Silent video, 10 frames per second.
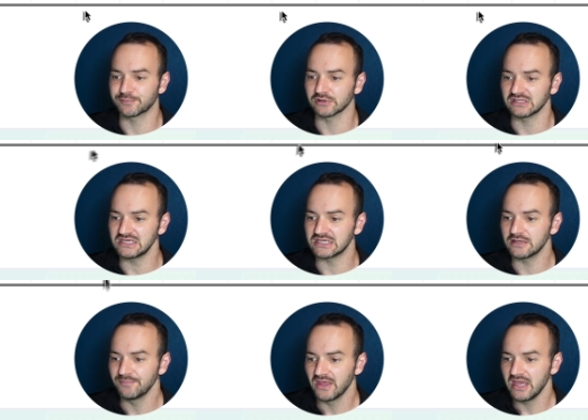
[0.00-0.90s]
per
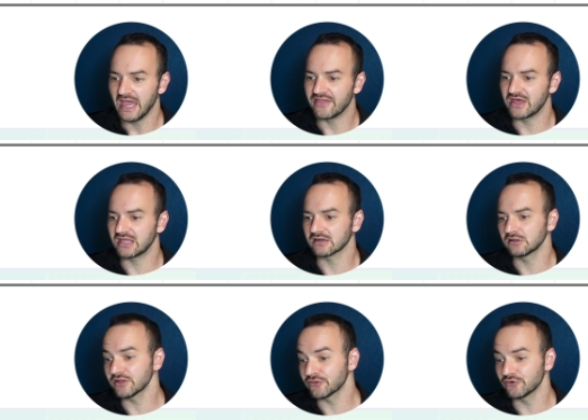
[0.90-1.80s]
lead. And then
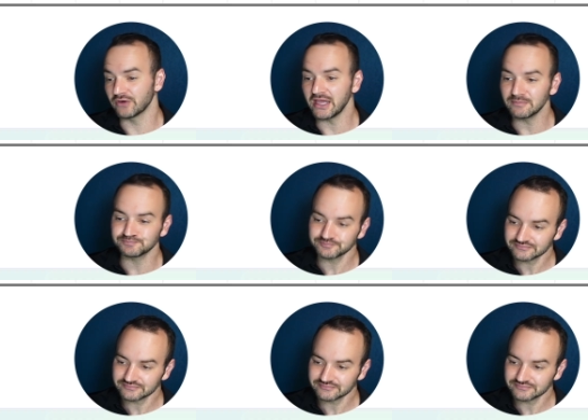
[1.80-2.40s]
click through rate,